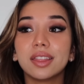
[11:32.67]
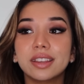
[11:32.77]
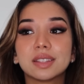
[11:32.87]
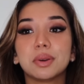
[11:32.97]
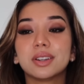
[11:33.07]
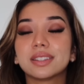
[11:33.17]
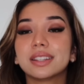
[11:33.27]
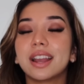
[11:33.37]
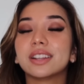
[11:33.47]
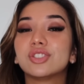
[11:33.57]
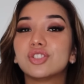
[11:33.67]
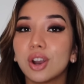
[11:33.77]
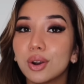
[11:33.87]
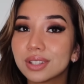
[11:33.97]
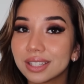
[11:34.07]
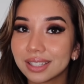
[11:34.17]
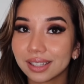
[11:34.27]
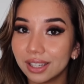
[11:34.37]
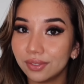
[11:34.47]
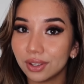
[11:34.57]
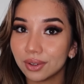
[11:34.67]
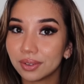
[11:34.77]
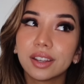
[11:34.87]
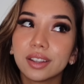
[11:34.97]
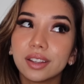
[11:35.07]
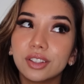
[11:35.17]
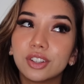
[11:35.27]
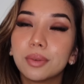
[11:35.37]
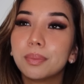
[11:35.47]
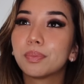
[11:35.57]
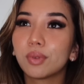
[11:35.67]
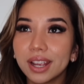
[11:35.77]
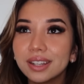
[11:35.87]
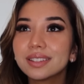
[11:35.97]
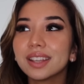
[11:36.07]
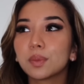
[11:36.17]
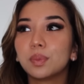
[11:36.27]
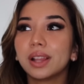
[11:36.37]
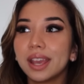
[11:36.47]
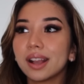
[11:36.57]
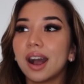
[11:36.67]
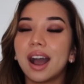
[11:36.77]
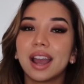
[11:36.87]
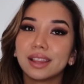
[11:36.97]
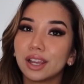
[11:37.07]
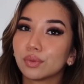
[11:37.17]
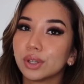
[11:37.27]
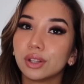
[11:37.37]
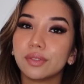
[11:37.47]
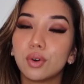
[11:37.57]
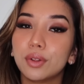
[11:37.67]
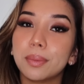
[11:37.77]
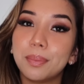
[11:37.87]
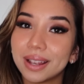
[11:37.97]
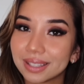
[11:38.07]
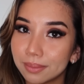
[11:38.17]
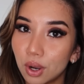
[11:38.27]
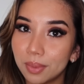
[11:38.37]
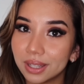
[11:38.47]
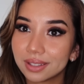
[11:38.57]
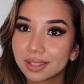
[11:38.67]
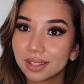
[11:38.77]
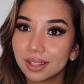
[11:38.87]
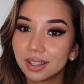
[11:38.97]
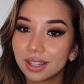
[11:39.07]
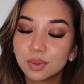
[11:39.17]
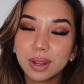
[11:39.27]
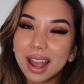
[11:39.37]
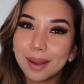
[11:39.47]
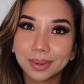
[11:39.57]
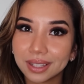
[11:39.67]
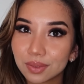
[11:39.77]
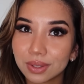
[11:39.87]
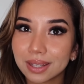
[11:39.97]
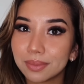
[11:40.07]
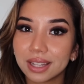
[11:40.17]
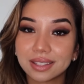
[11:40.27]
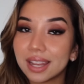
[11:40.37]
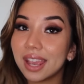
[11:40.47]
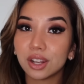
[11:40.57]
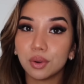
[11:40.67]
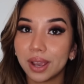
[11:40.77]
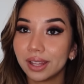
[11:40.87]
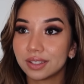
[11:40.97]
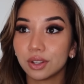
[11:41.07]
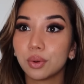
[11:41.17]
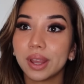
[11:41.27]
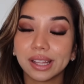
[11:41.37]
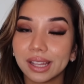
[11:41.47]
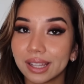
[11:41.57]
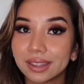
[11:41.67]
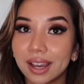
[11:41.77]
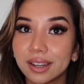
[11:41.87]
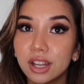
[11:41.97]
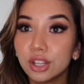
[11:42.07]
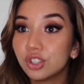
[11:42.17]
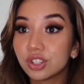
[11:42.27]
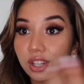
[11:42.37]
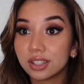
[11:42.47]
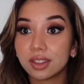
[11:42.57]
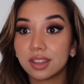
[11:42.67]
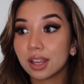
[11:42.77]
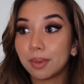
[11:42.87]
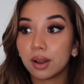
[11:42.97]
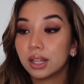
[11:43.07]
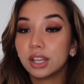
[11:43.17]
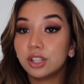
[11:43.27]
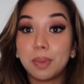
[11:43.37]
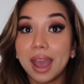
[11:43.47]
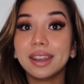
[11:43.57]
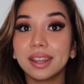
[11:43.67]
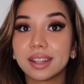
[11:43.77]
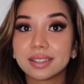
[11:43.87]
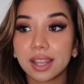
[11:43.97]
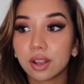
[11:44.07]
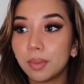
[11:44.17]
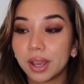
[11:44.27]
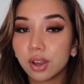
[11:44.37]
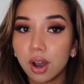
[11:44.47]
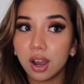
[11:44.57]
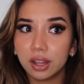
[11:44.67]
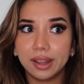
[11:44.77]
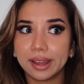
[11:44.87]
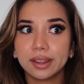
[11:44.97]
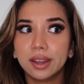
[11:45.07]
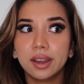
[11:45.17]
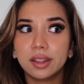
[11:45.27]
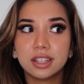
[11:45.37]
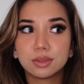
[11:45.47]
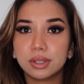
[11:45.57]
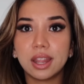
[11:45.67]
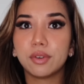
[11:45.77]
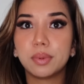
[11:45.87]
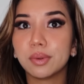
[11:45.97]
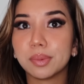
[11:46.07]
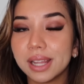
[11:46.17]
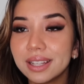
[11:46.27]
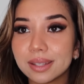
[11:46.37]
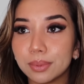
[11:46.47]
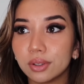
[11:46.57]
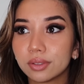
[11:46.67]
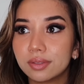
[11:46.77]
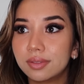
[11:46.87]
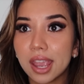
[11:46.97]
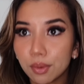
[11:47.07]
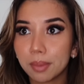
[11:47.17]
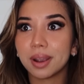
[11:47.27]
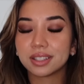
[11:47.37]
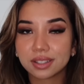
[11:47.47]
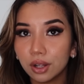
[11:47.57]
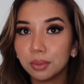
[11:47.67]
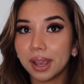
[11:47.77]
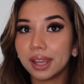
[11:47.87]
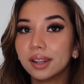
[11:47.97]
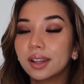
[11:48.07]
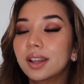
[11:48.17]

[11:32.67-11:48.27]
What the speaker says: This person has chosen to leave you. Your brain is like playing a highlight reel of all the best moments. That's what happens when something gets taken away so quickly like that. You just start to think about, you panic. It's like, oh my God, like this will never be replaceable. They were my soulmate.